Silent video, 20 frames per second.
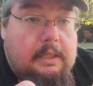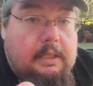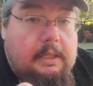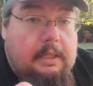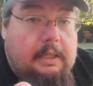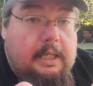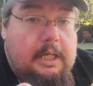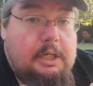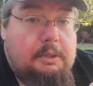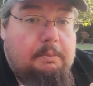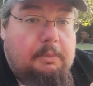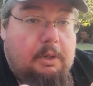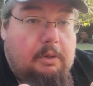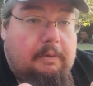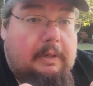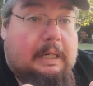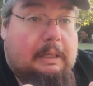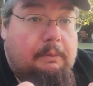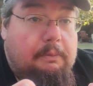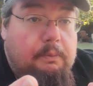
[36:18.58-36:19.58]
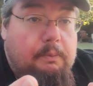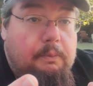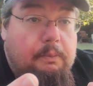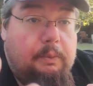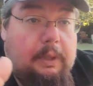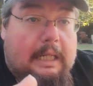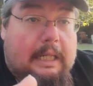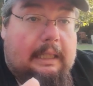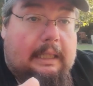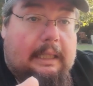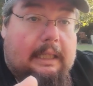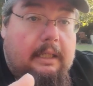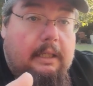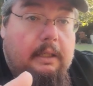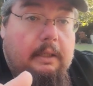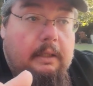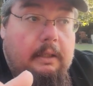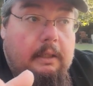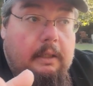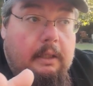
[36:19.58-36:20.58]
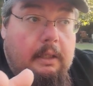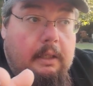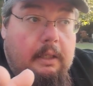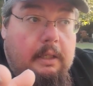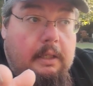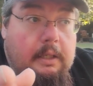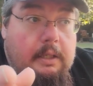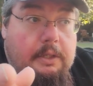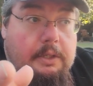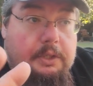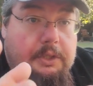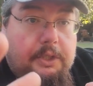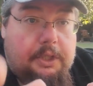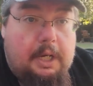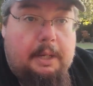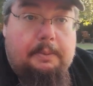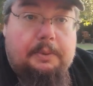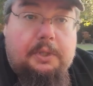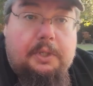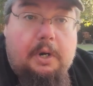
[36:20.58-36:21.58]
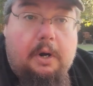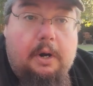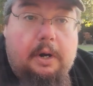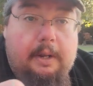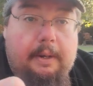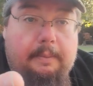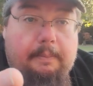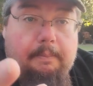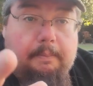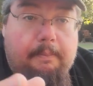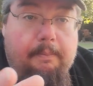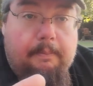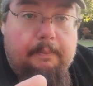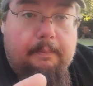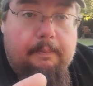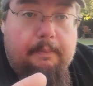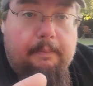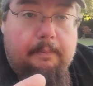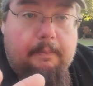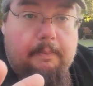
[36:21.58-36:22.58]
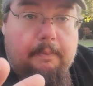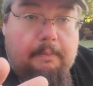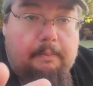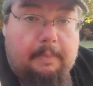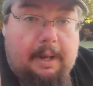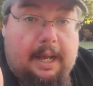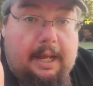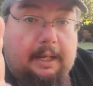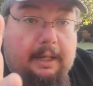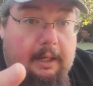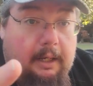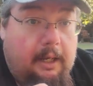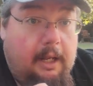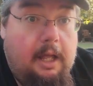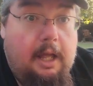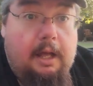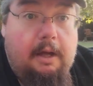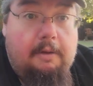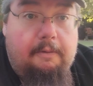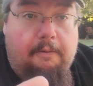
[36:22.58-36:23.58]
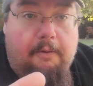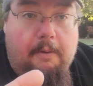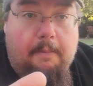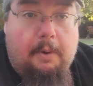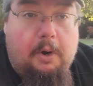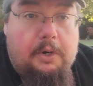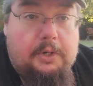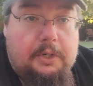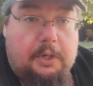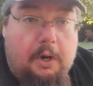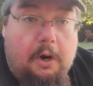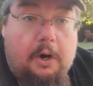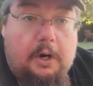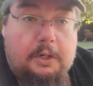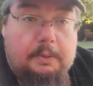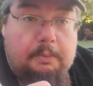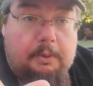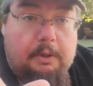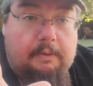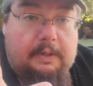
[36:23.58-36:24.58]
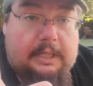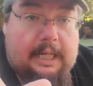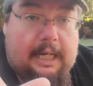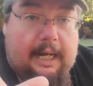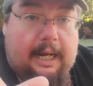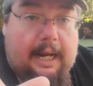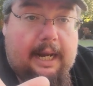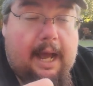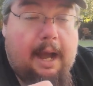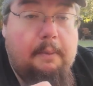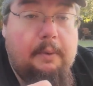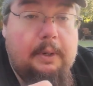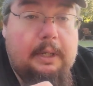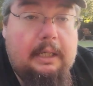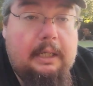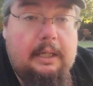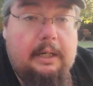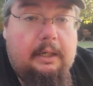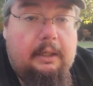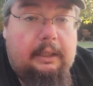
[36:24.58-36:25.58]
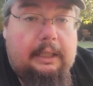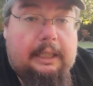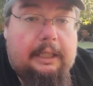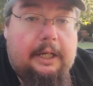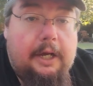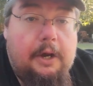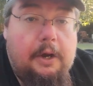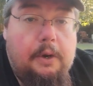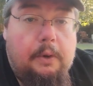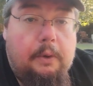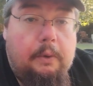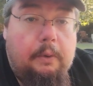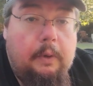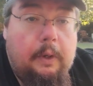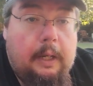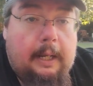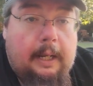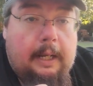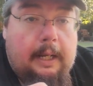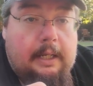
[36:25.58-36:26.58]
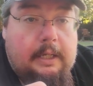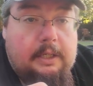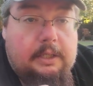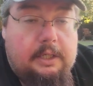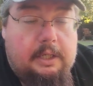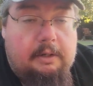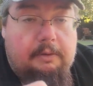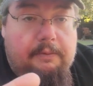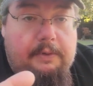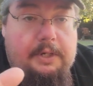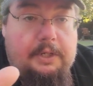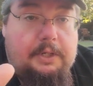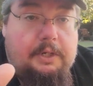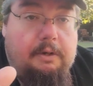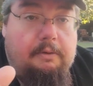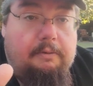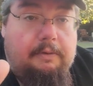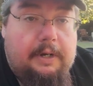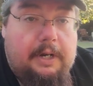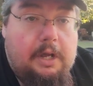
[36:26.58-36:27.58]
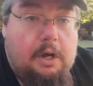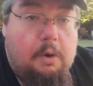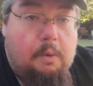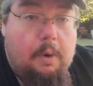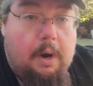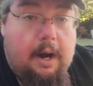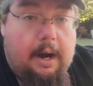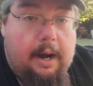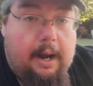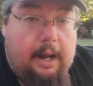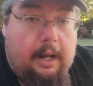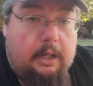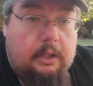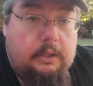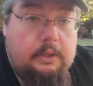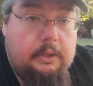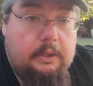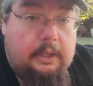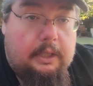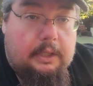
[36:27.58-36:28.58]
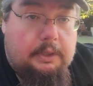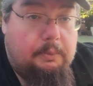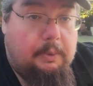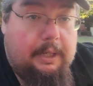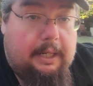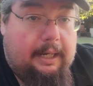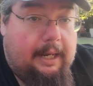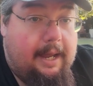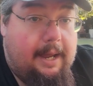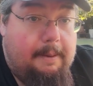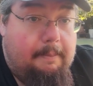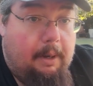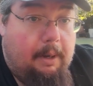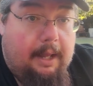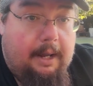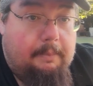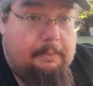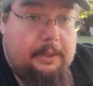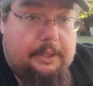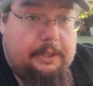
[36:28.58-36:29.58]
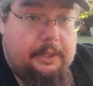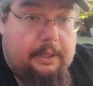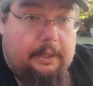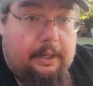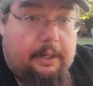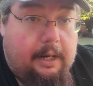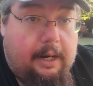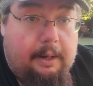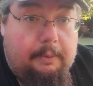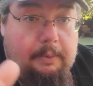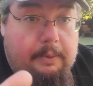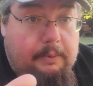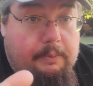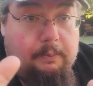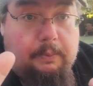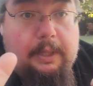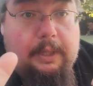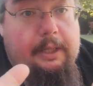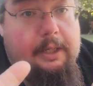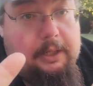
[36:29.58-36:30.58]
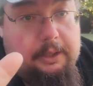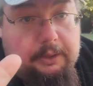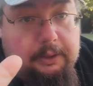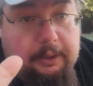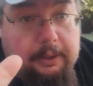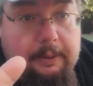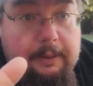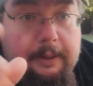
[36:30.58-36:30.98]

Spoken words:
this movie really jump-started my love for martial arts movies, and I would literally go to the Fitzgerald Video Warehouse, because we ain't have Blockbuster, all right, we country.